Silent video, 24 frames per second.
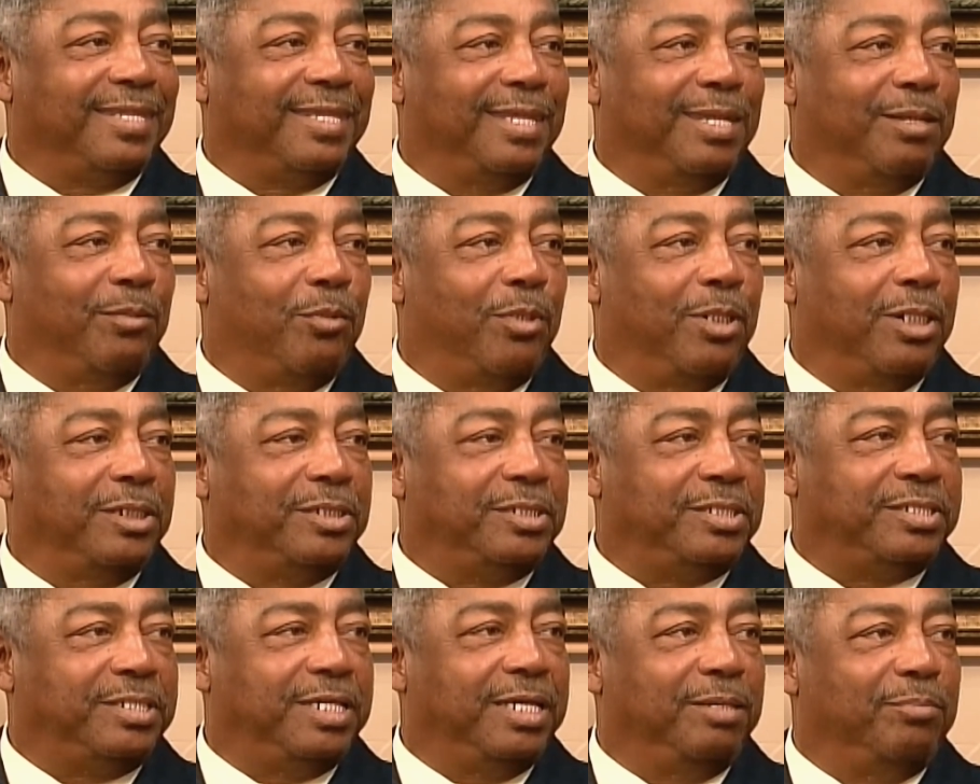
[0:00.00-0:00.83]
They wanted to
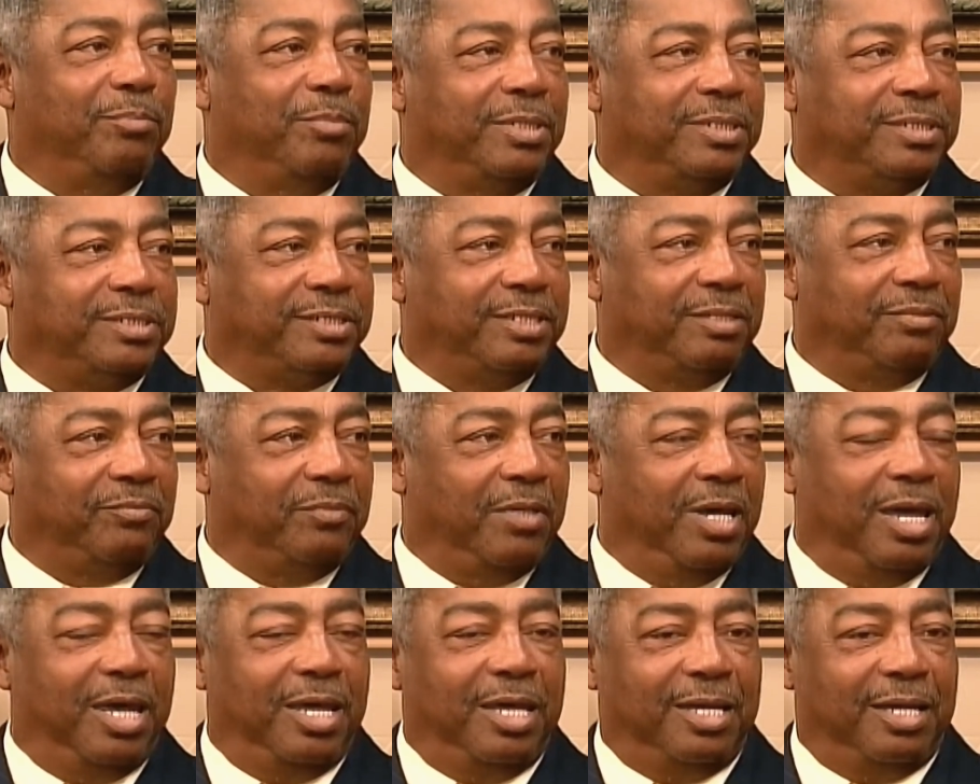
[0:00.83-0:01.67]
see
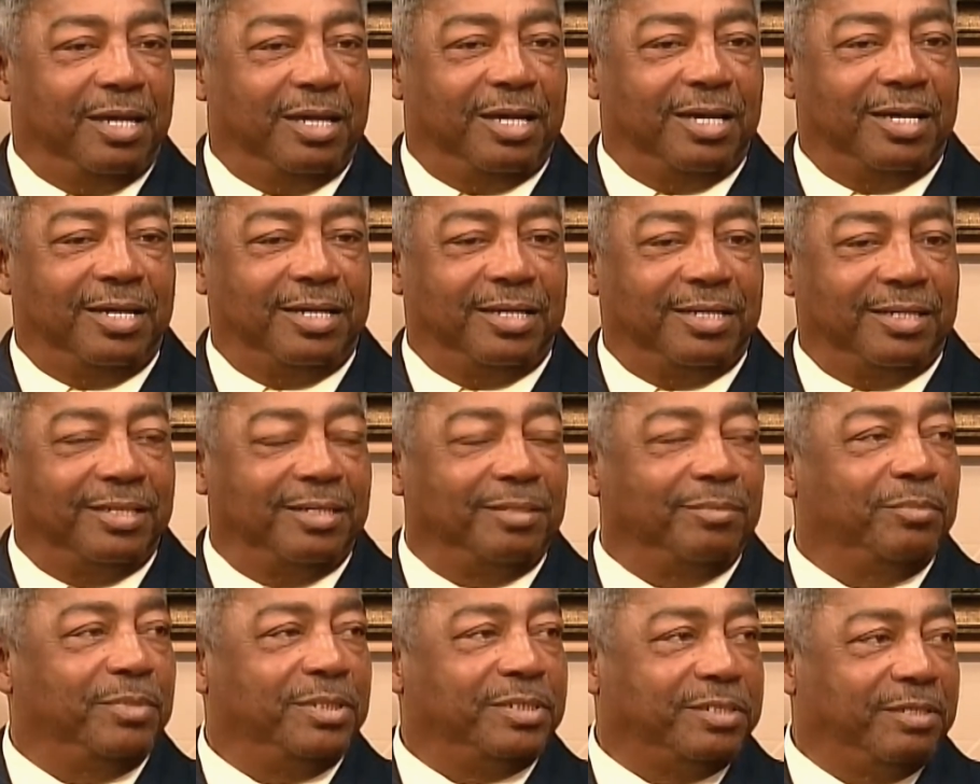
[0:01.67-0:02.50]

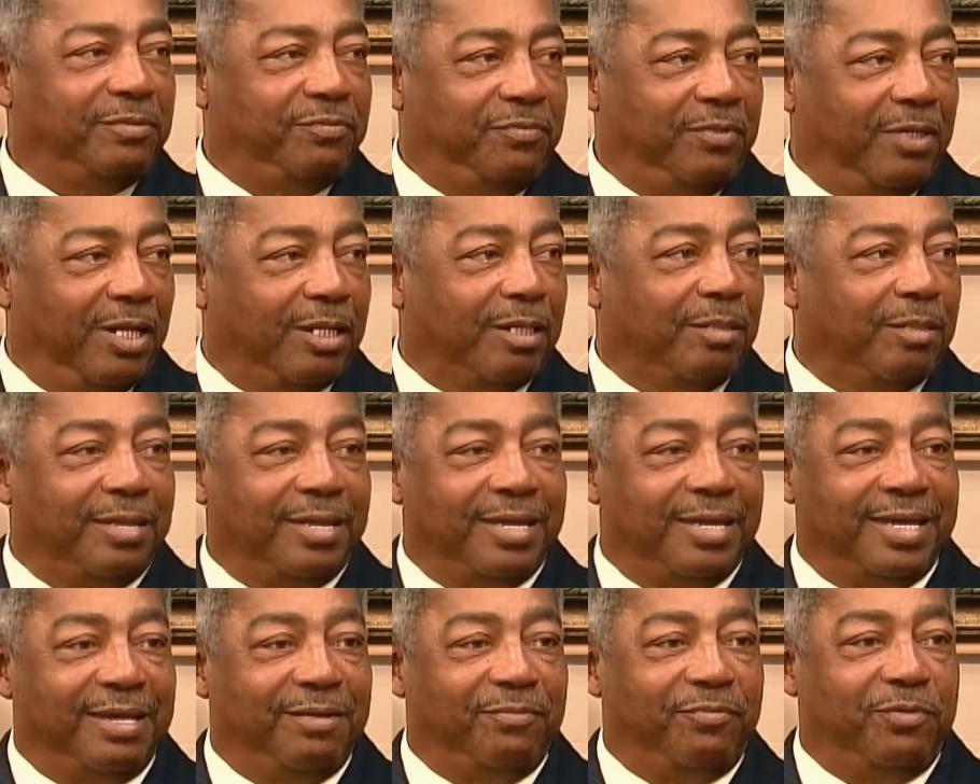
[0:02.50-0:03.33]
Mr. Phillip.
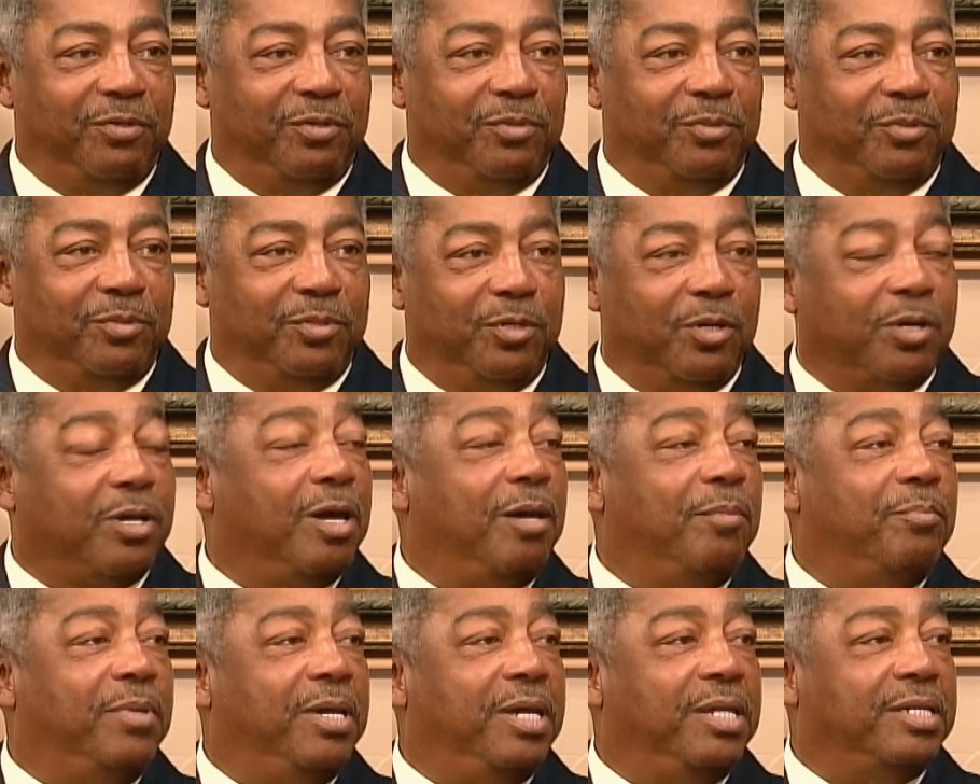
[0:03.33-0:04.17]
If you
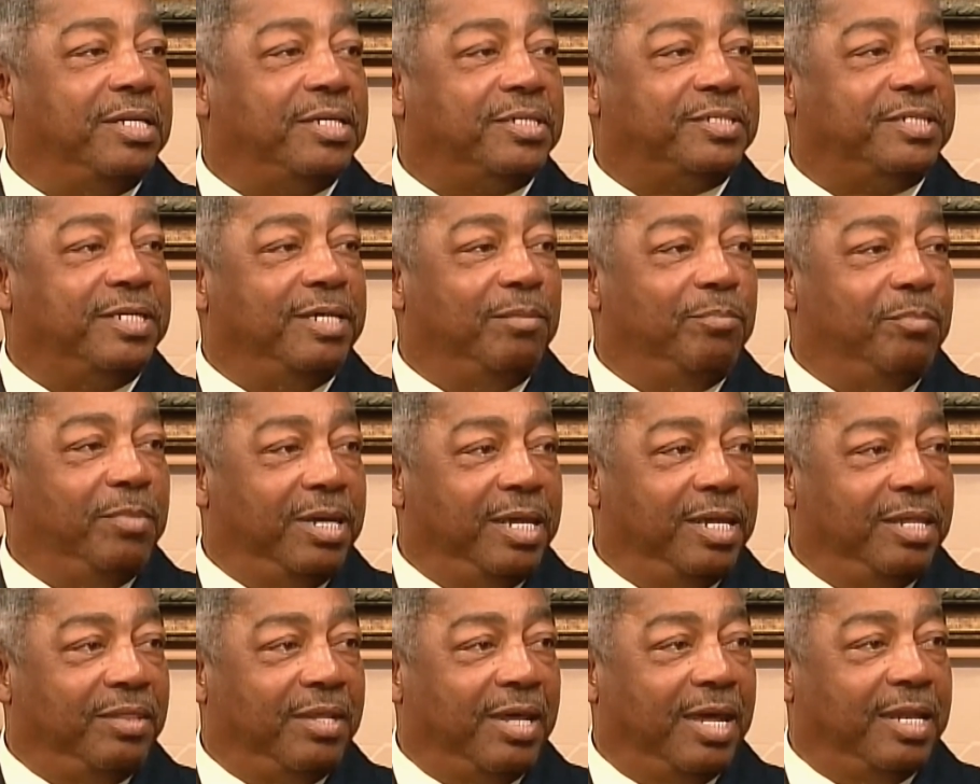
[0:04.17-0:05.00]
come in to see
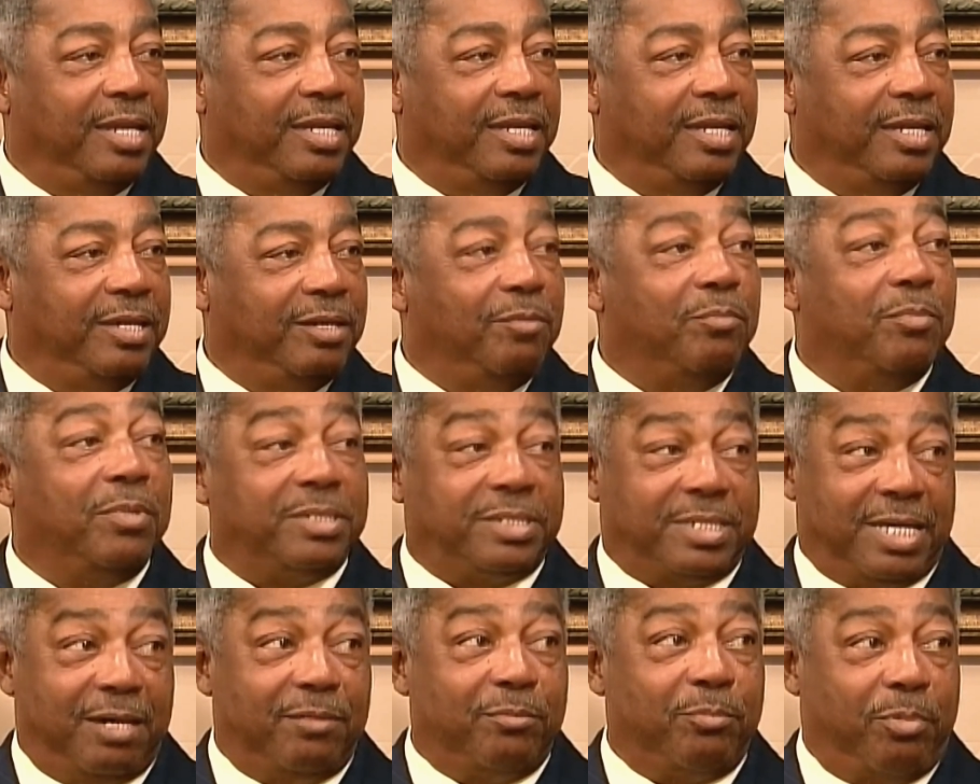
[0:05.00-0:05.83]
me, then you
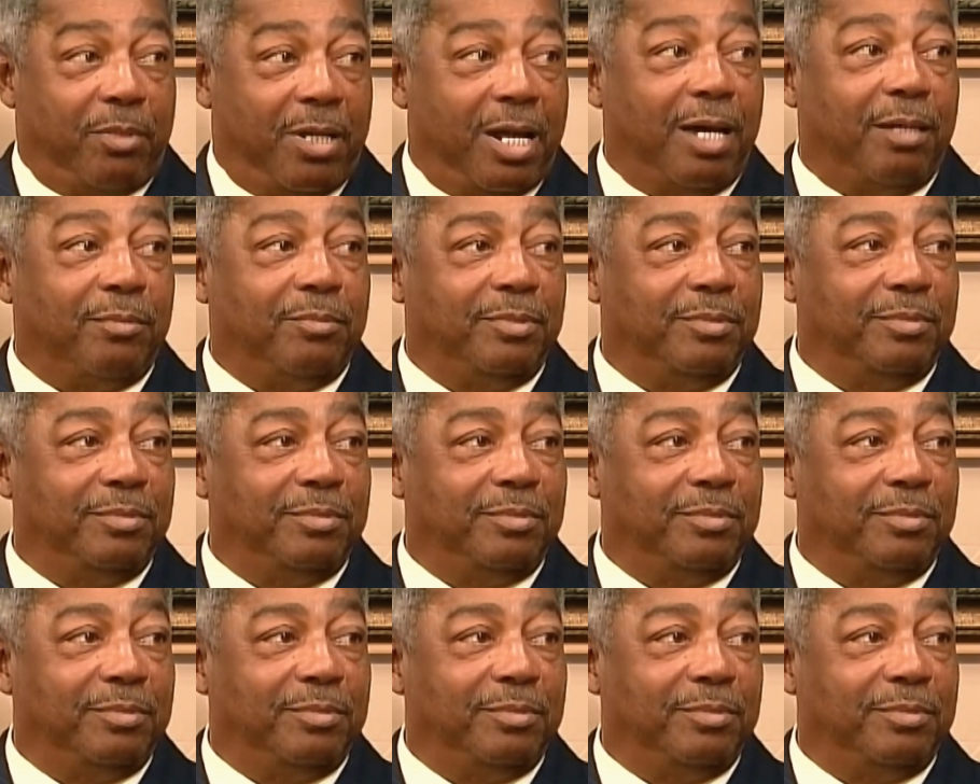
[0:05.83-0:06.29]
must have a problem.